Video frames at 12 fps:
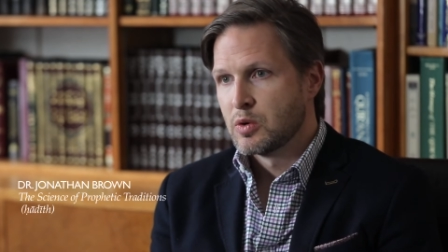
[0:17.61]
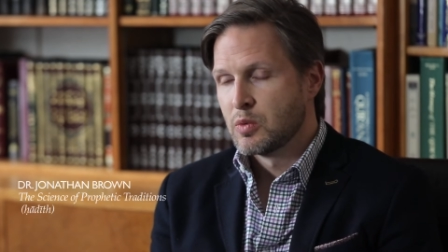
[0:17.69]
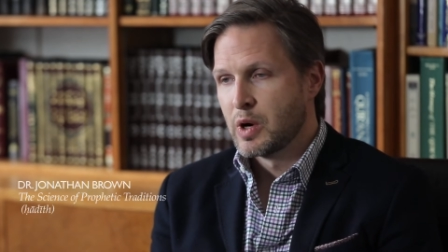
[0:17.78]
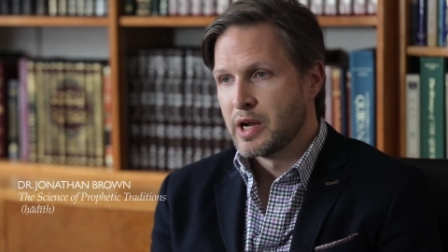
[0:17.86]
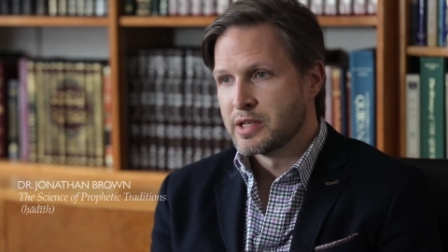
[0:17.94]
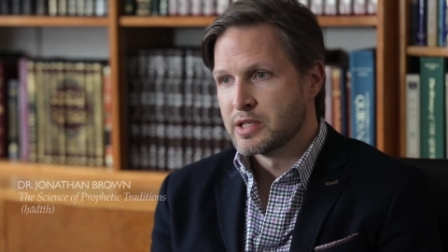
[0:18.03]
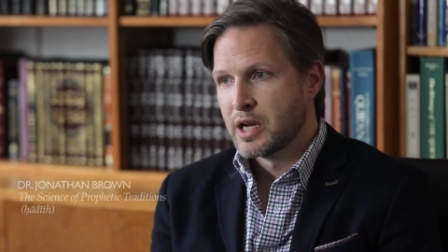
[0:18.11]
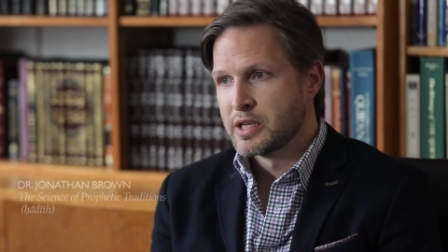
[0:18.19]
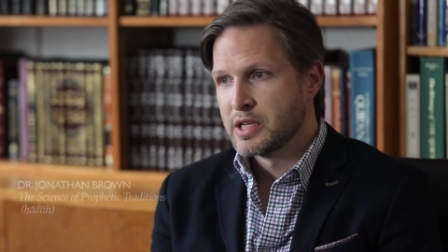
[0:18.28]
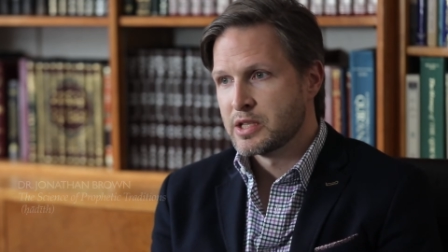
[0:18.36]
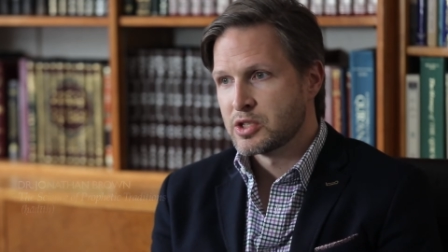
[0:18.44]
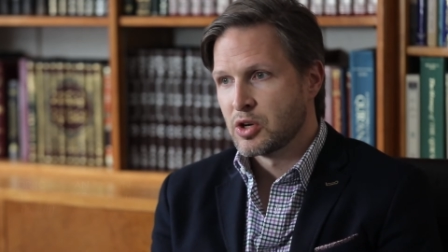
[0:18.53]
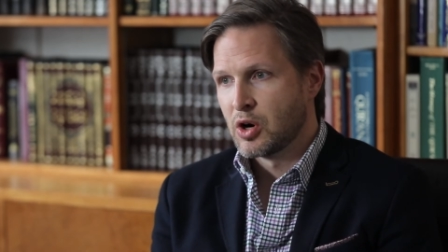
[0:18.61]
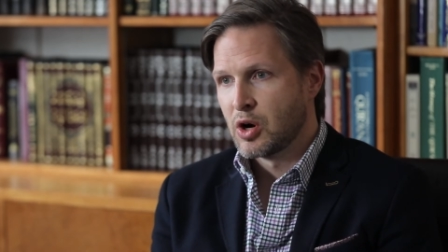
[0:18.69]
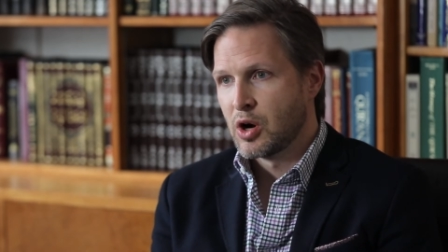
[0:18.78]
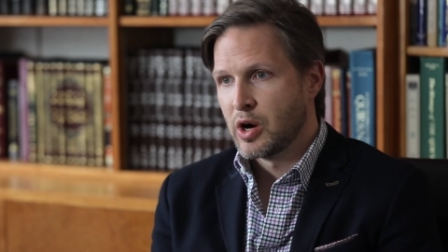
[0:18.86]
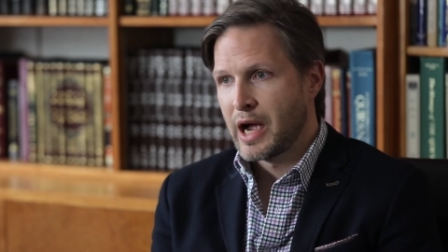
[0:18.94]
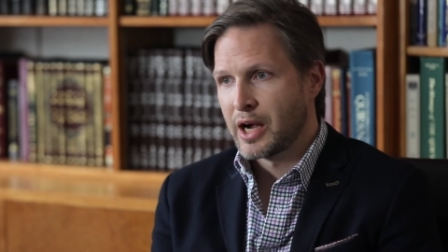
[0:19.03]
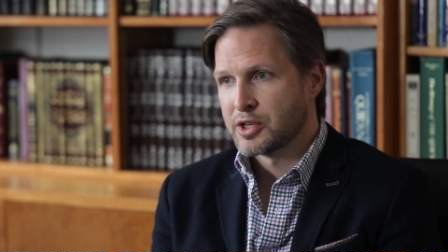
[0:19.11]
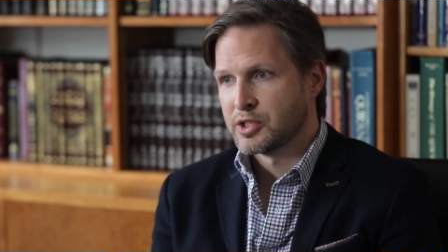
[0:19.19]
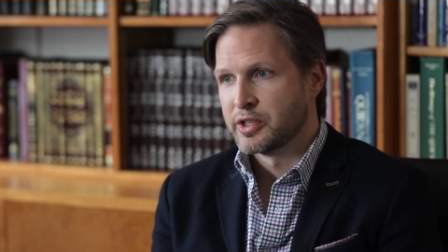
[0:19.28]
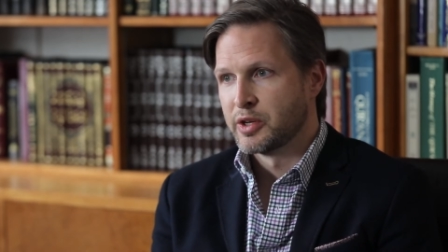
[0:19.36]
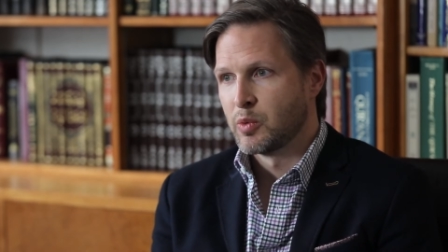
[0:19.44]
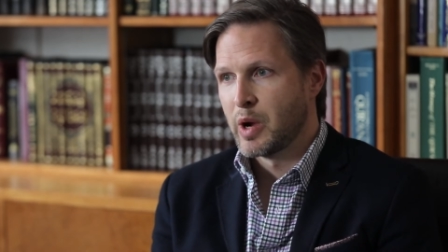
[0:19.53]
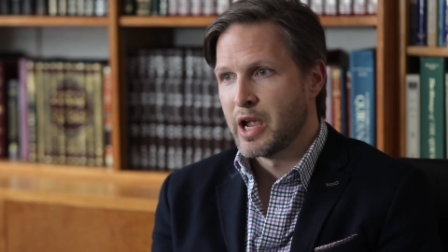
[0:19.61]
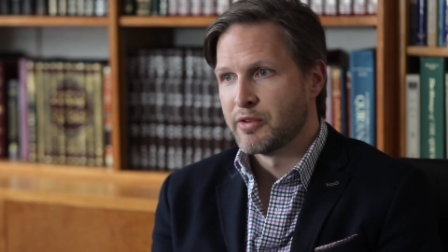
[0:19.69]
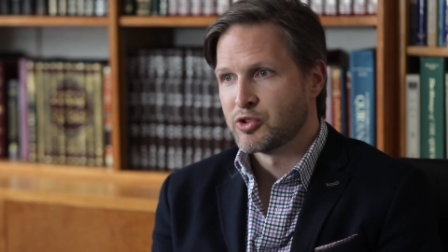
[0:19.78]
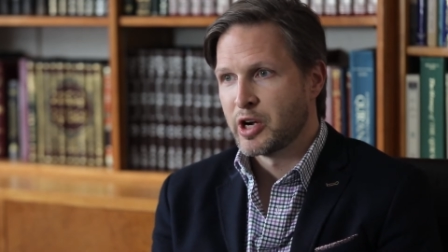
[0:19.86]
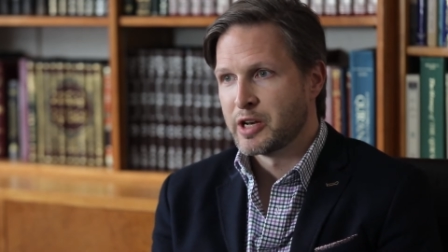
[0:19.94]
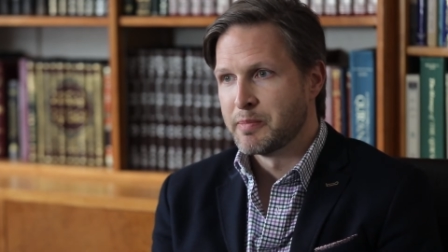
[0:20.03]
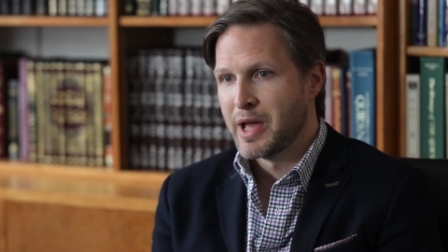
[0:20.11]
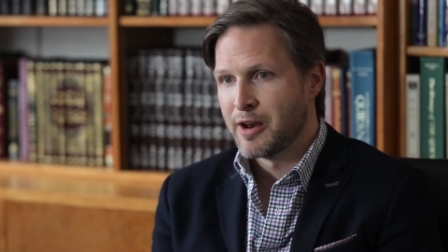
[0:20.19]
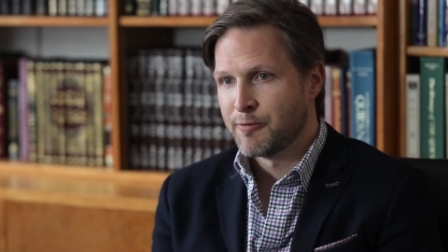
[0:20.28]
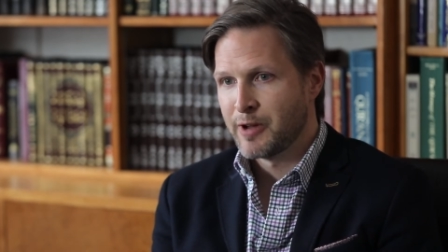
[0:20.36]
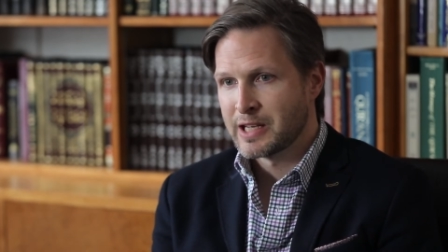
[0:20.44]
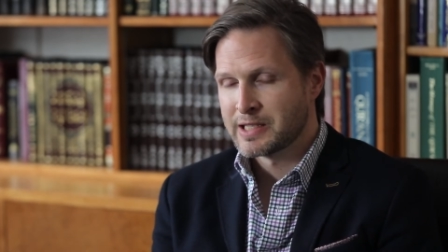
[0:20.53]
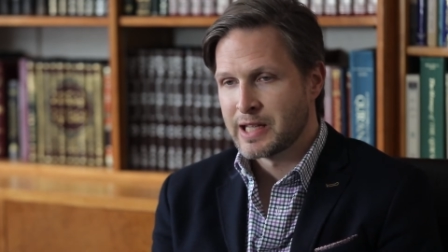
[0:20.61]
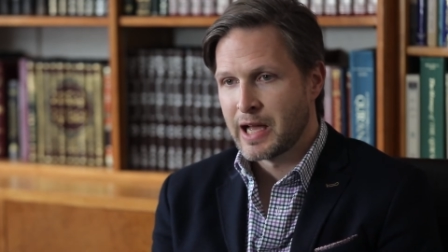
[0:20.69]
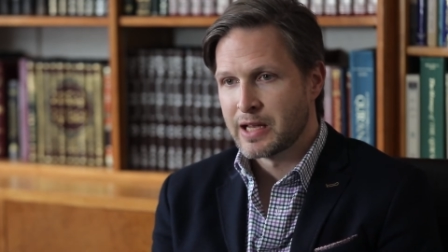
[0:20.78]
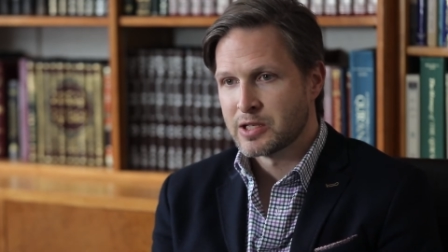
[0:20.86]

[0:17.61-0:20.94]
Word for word: whereas the Hadiths are actually a way of trying to manifest that.